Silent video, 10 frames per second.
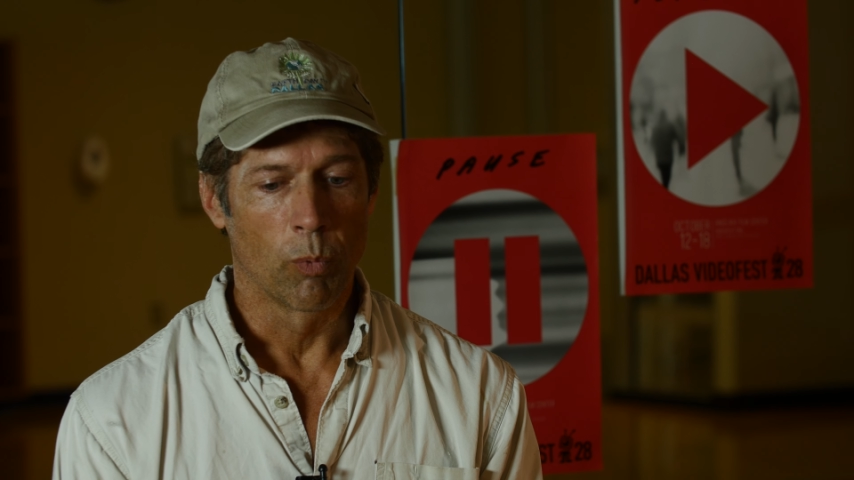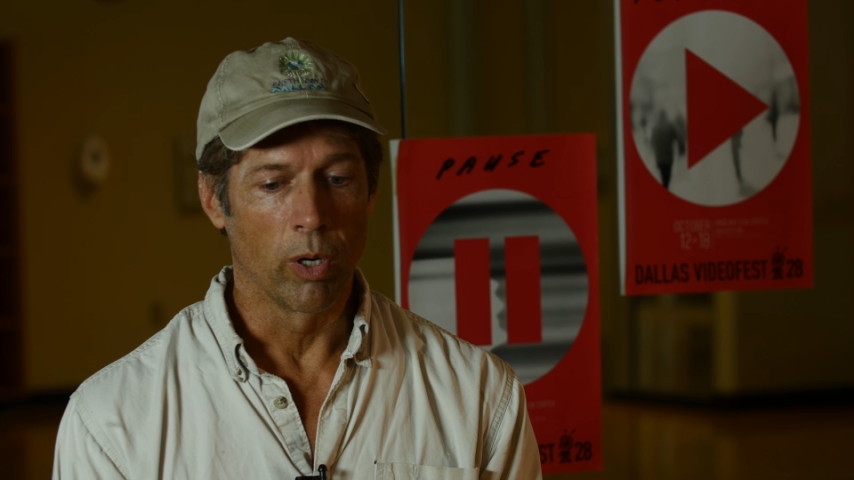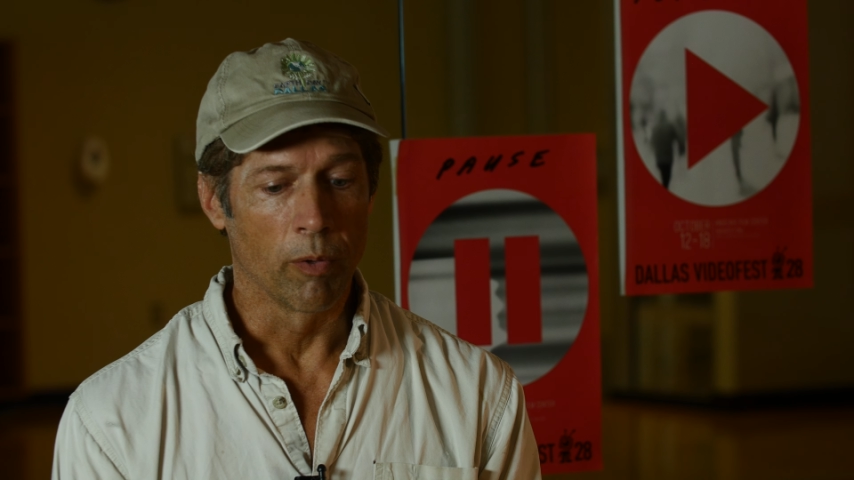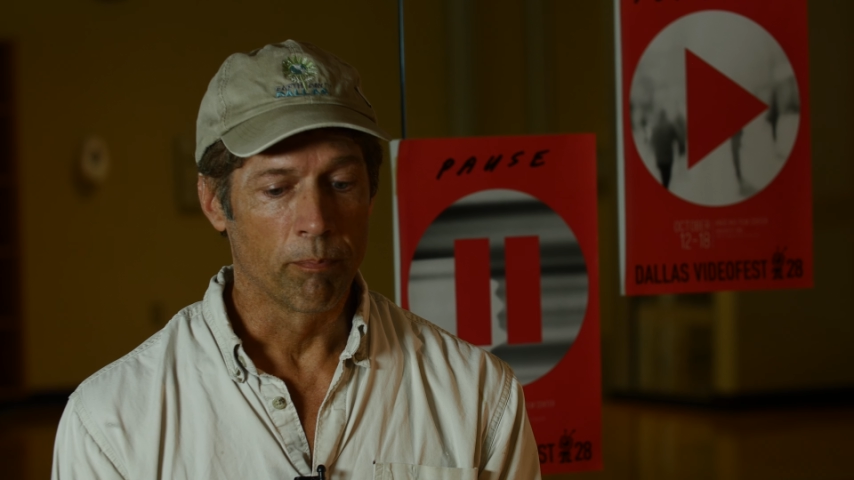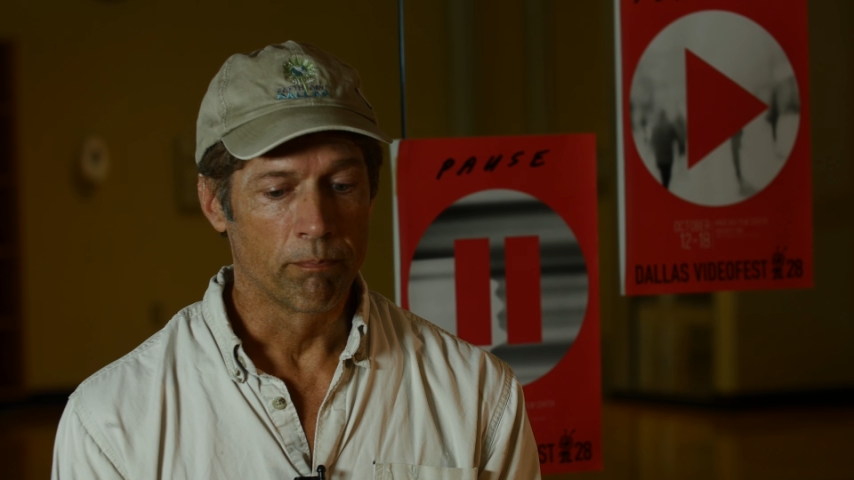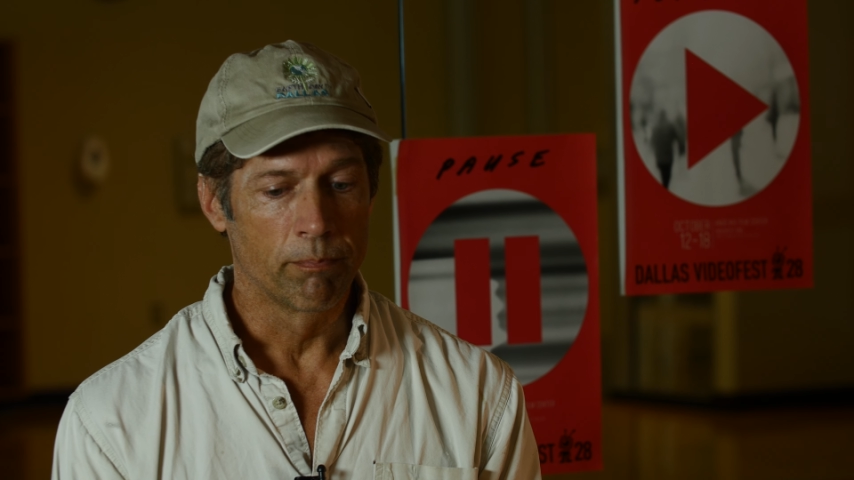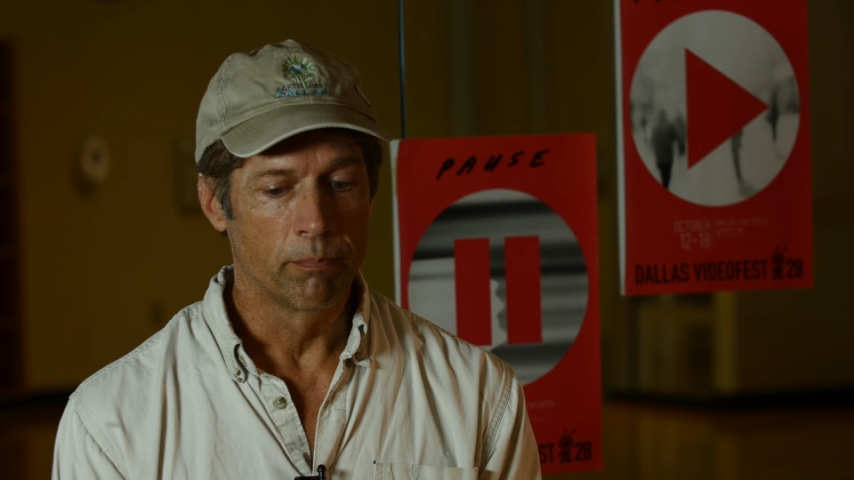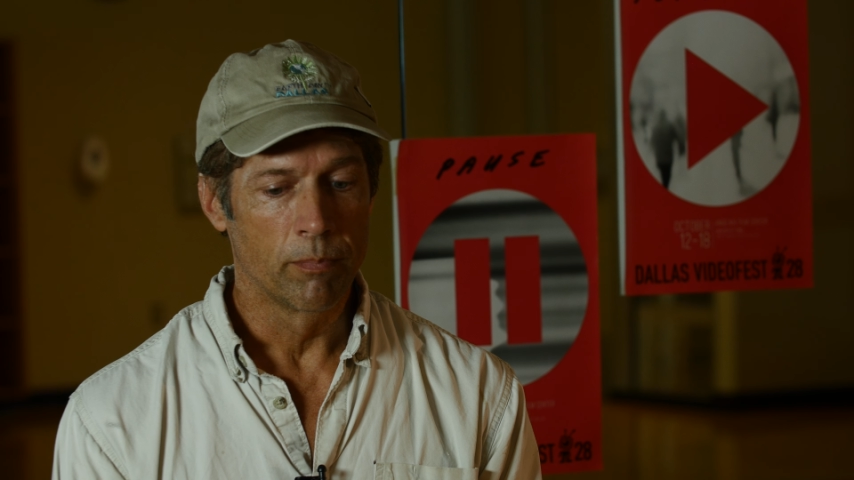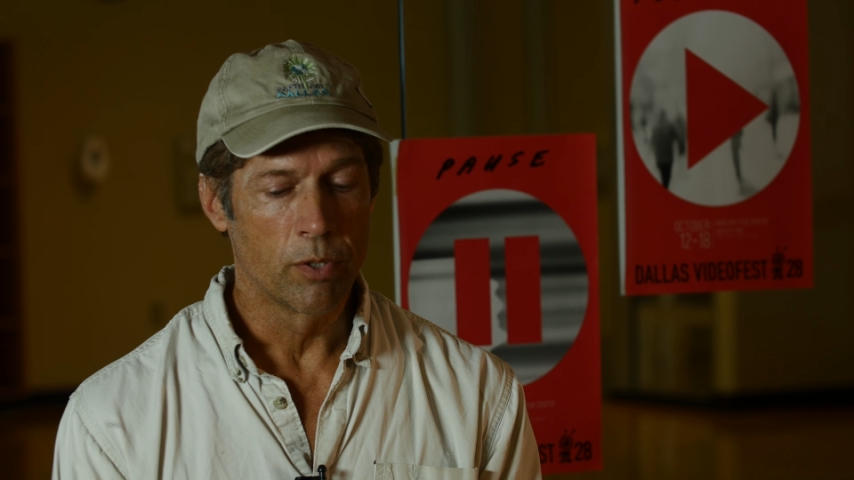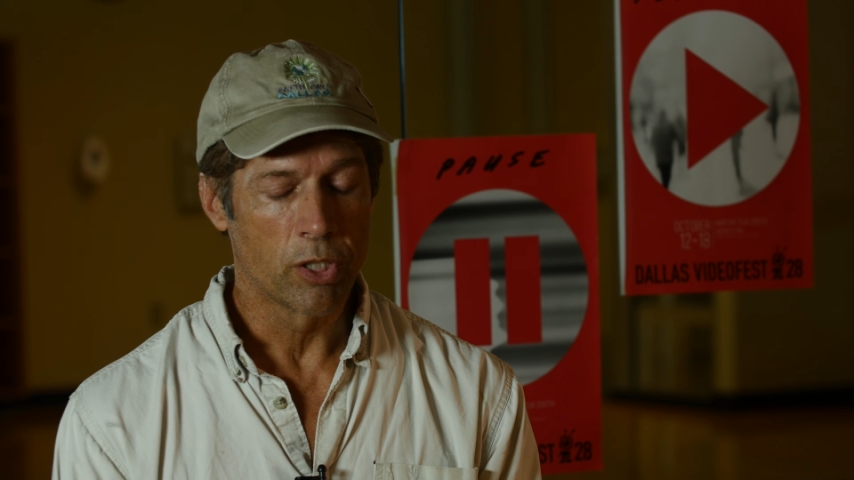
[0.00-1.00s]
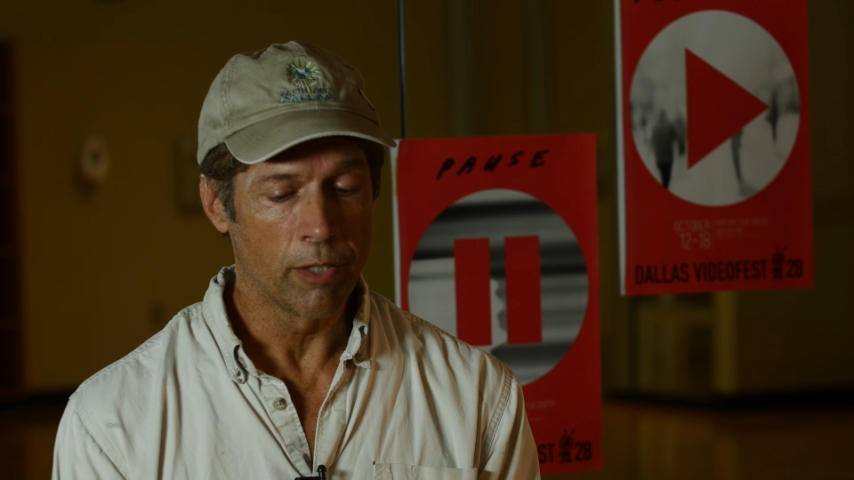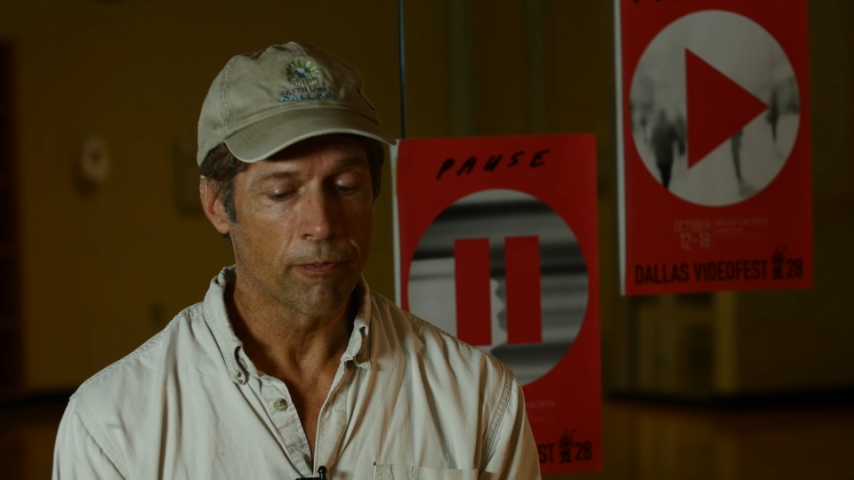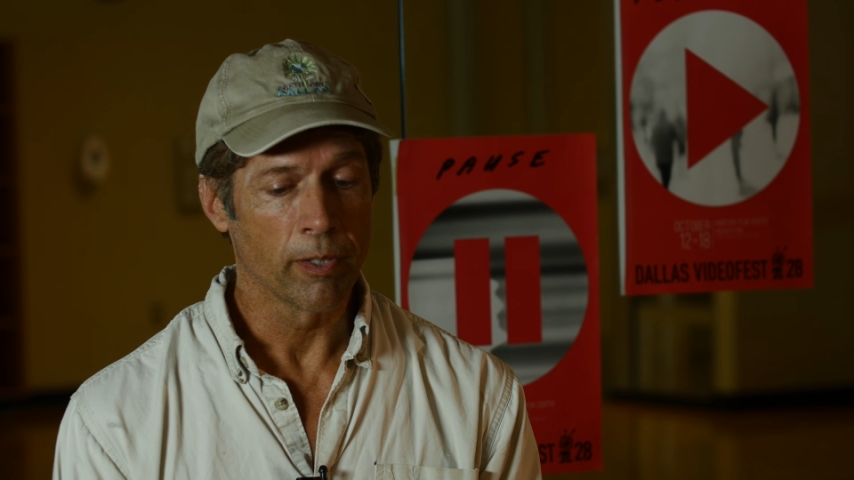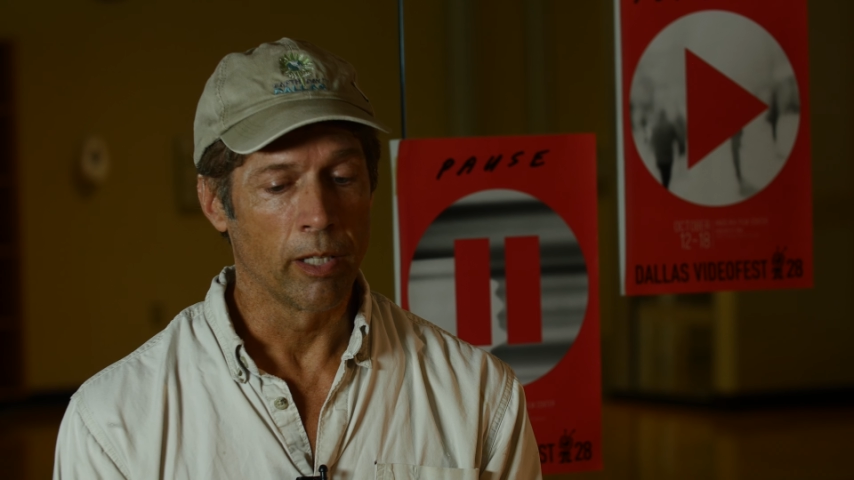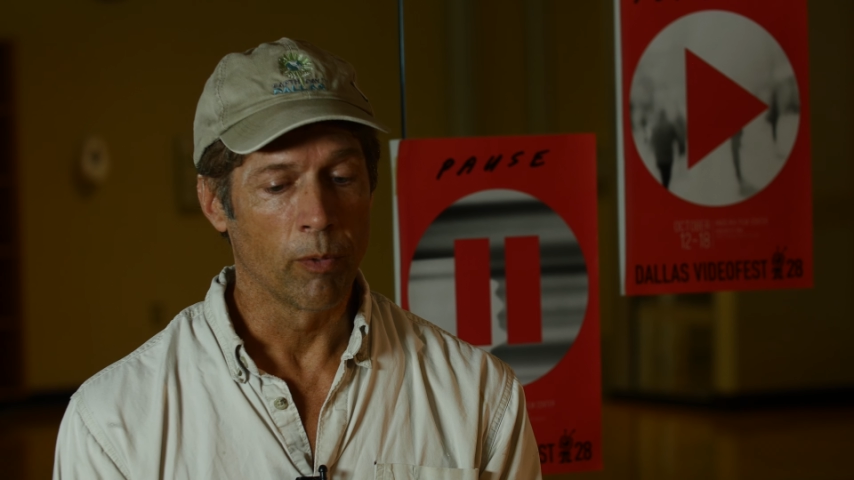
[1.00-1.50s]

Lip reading: Well, chiefly